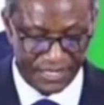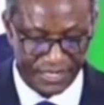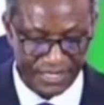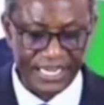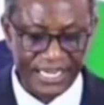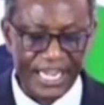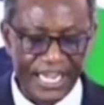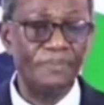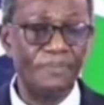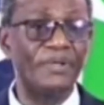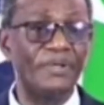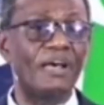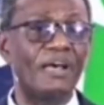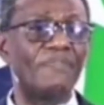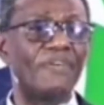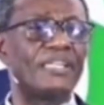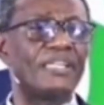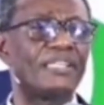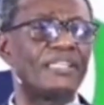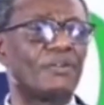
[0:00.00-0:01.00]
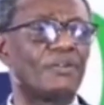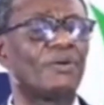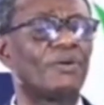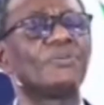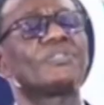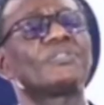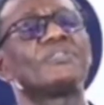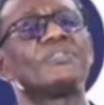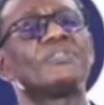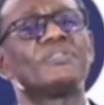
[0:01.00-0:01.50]
Dearly beloved in the Lord,
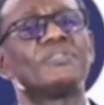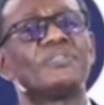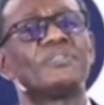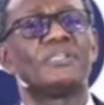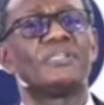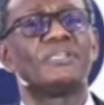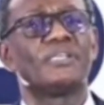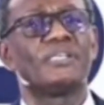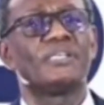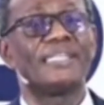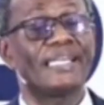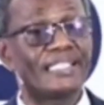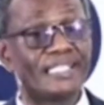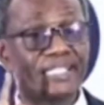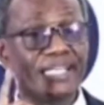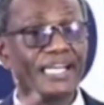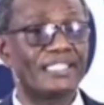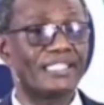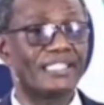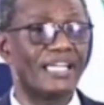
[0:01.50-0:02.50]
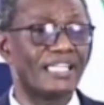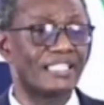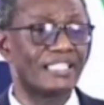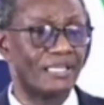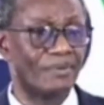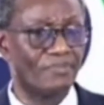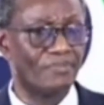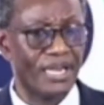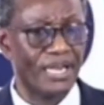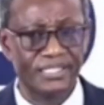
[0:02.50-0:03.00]
the church has a
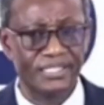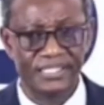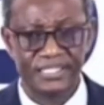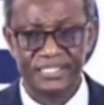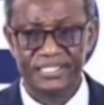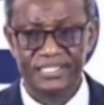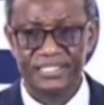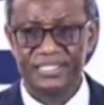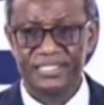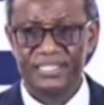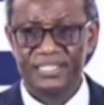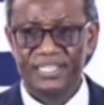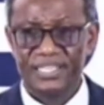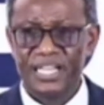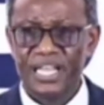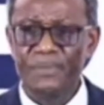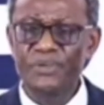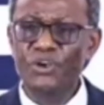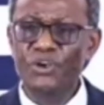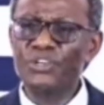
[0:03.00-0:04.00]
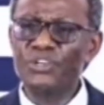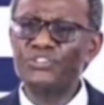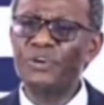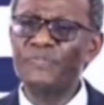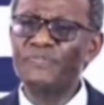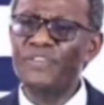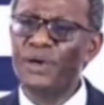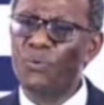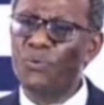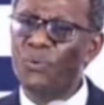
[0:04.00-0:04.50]
brand. And because
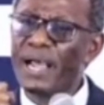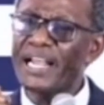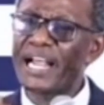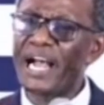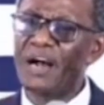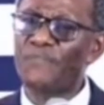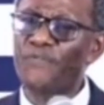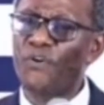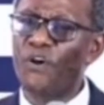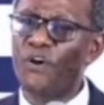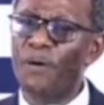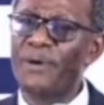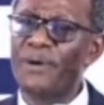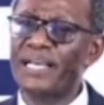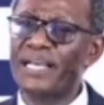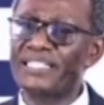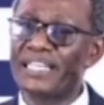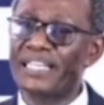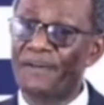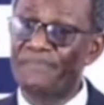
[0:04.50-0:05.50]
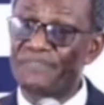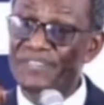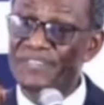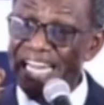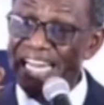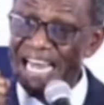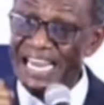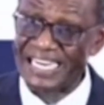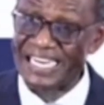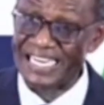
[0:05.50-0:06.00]
of the work our forebears have
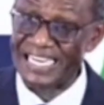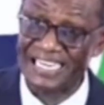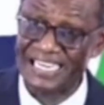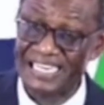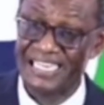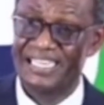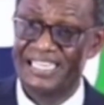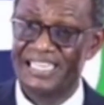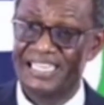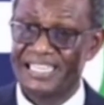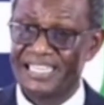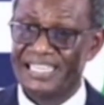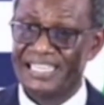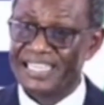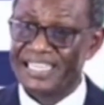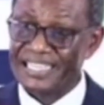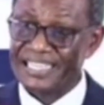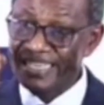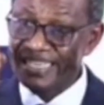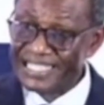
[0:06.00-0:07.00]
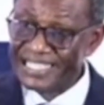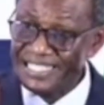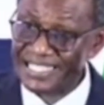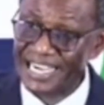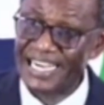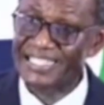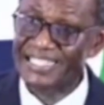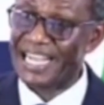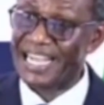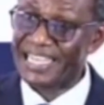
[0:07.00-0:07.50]
done, this
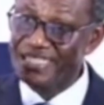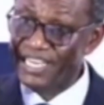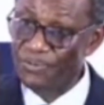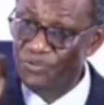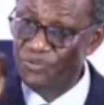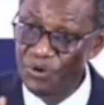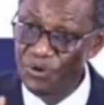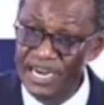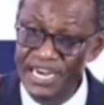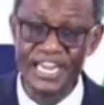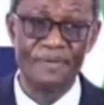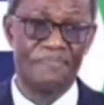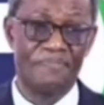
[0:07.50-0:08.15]
church has a good name.